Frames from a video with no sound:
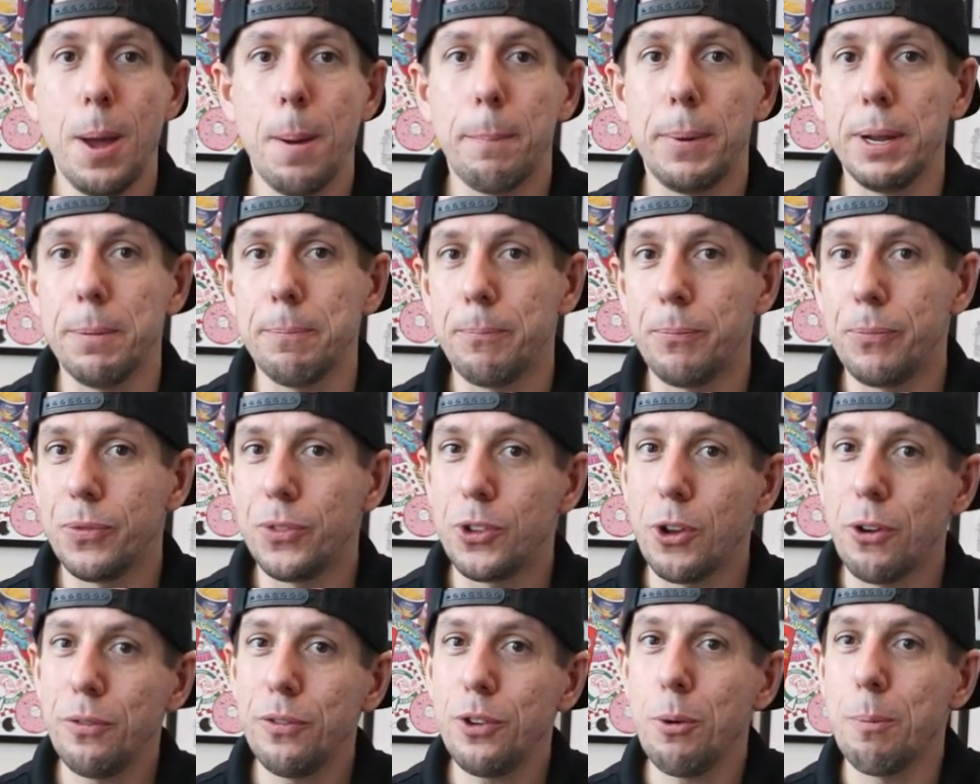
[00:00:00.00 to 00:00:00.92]
But
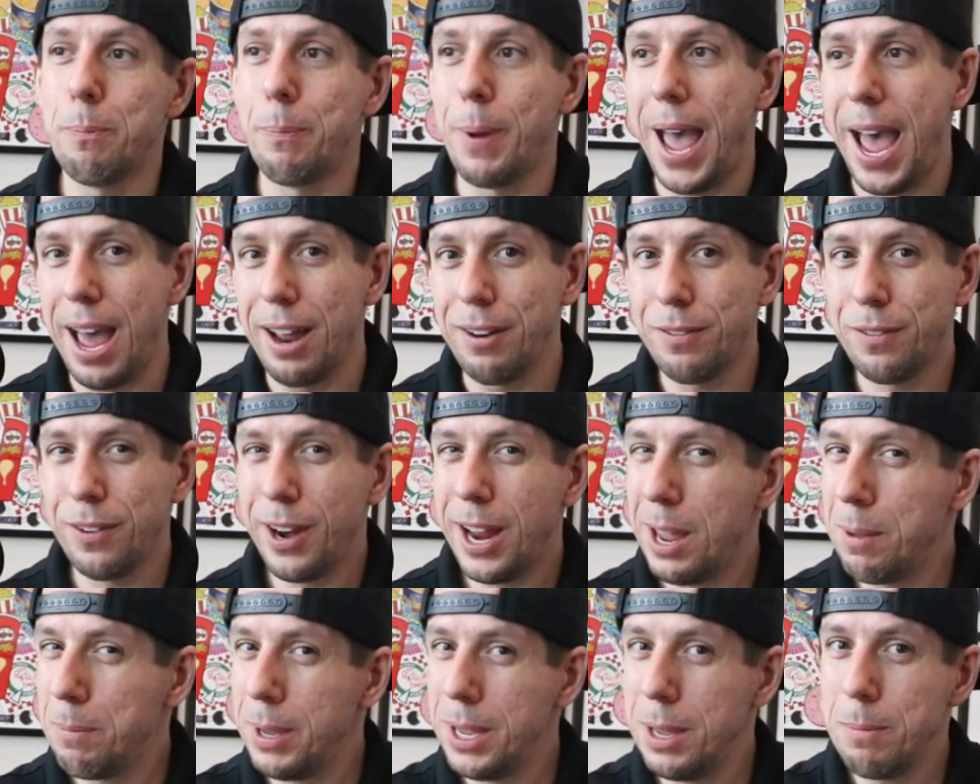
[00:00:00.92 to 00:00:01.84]
don't feel bad for
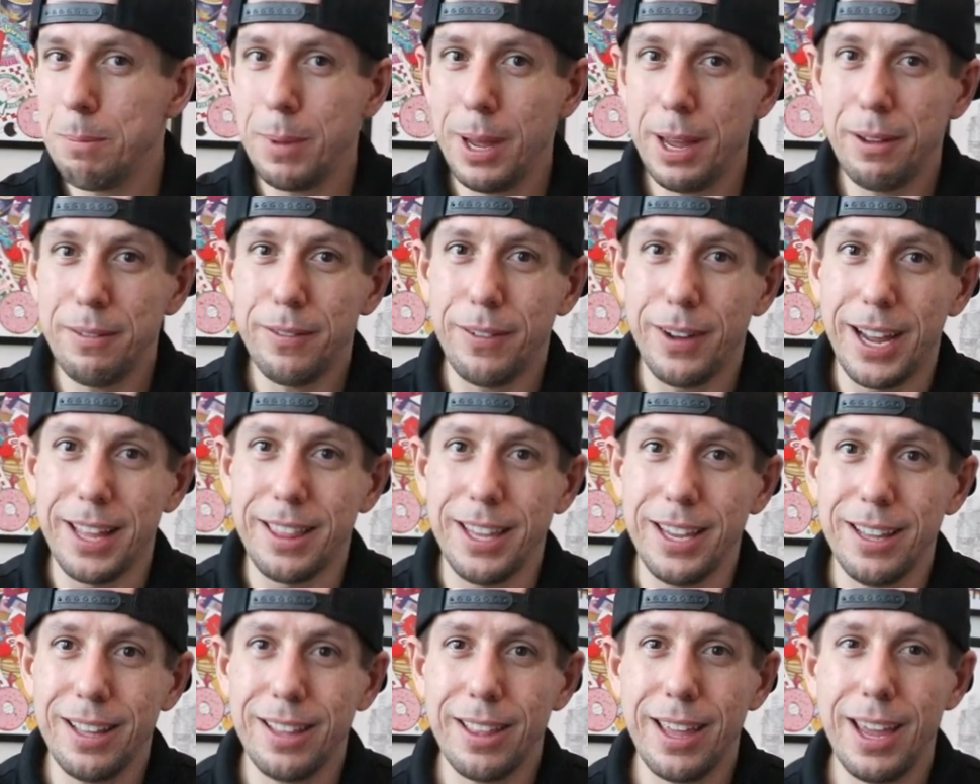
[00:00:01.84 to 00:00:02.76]
AB Bev. I
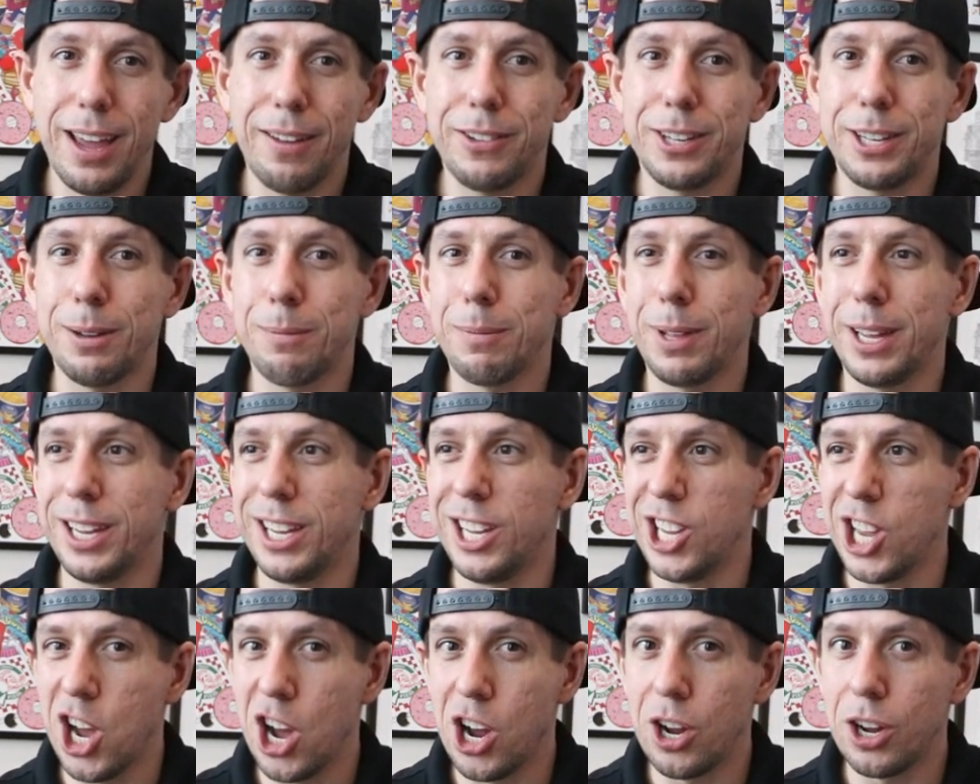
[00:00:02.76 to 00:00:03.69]
think they have some like
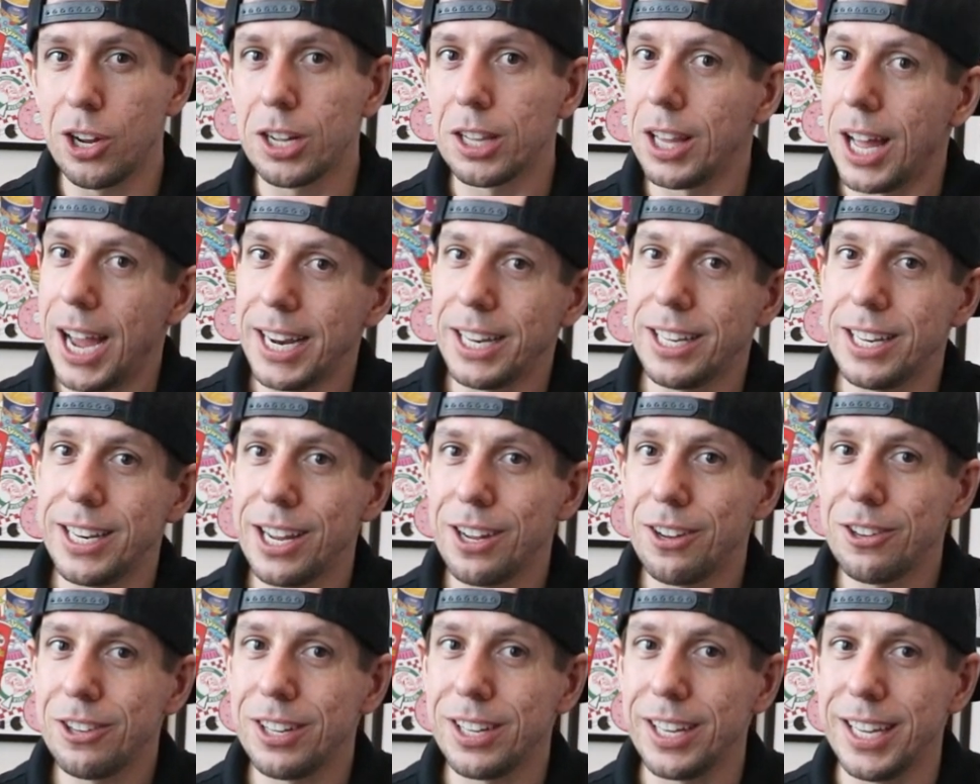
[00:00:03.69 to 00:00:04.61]
young
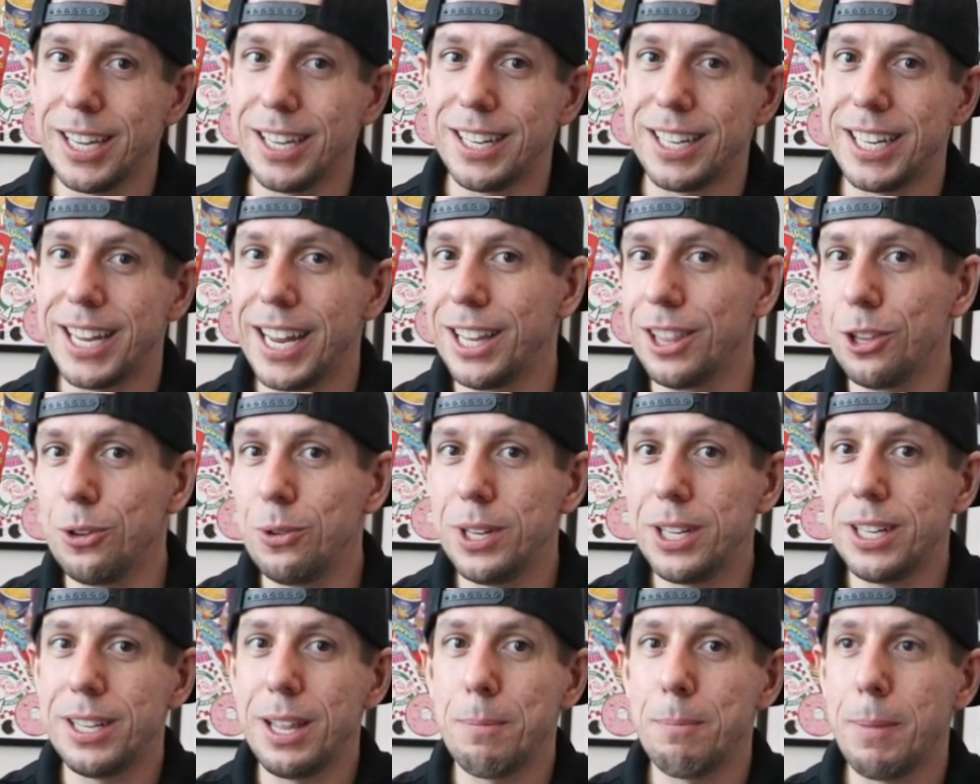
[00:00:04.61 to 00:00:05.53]
Clydesdales in St.
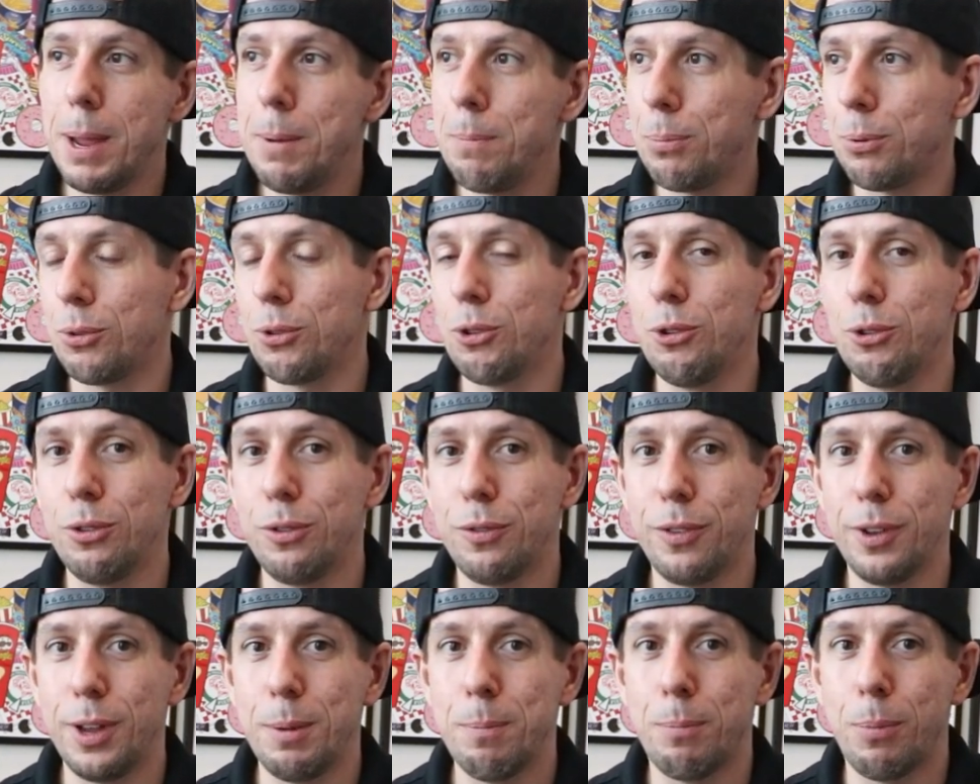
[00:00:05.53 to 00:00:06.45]
Louis that might
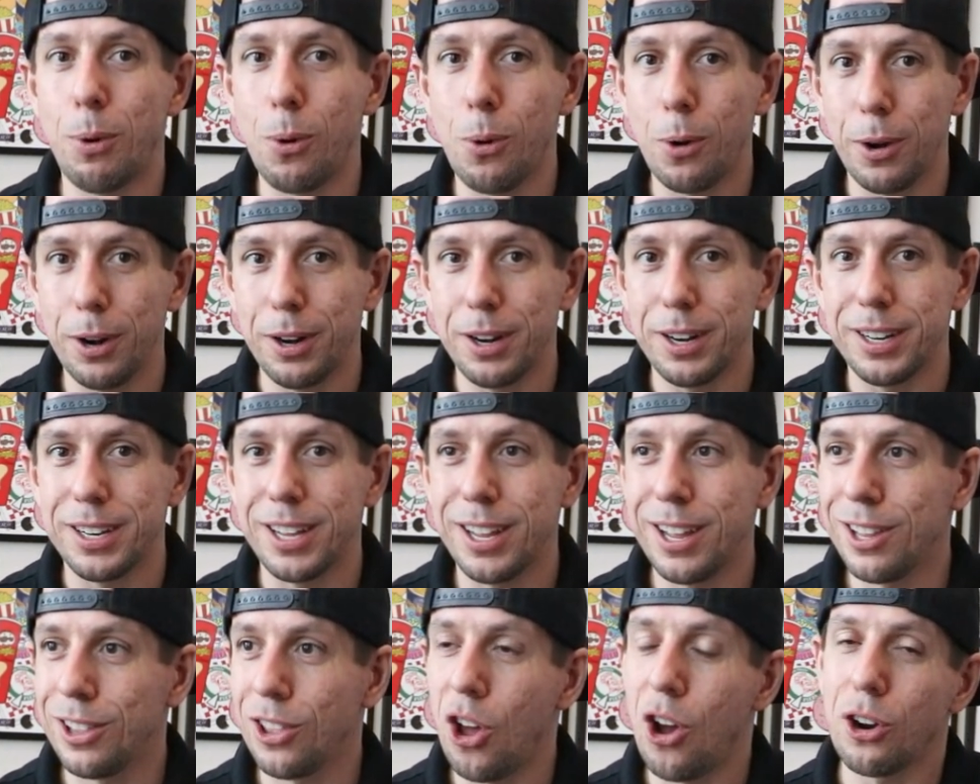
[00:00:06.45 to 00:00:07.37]
prove important
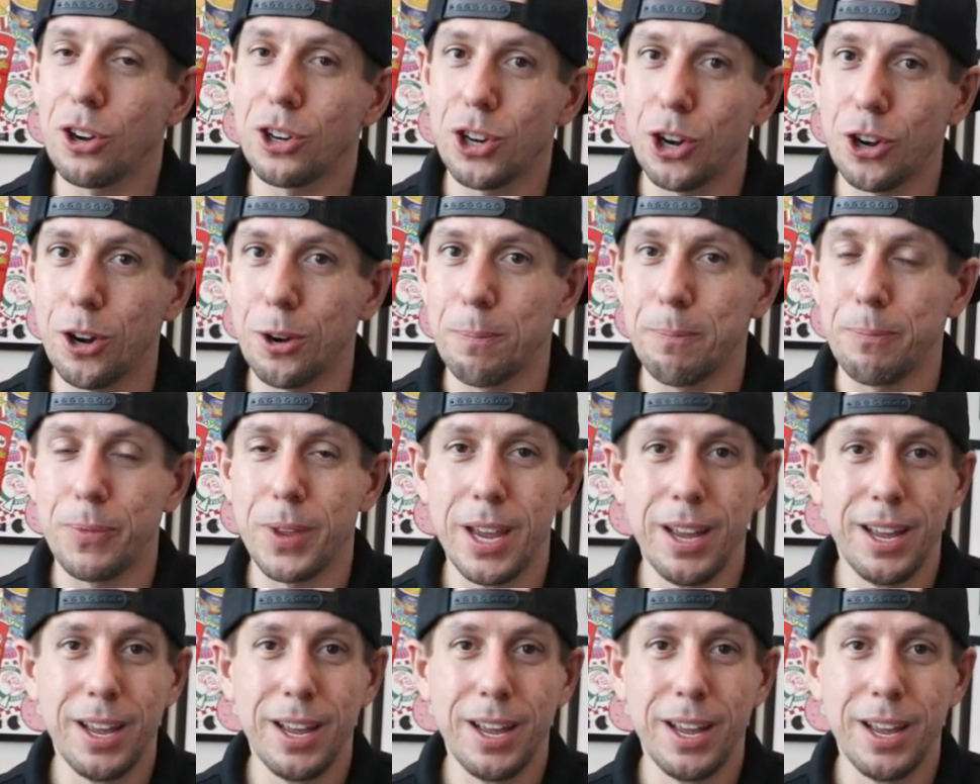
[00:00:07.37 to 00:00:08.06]
long term.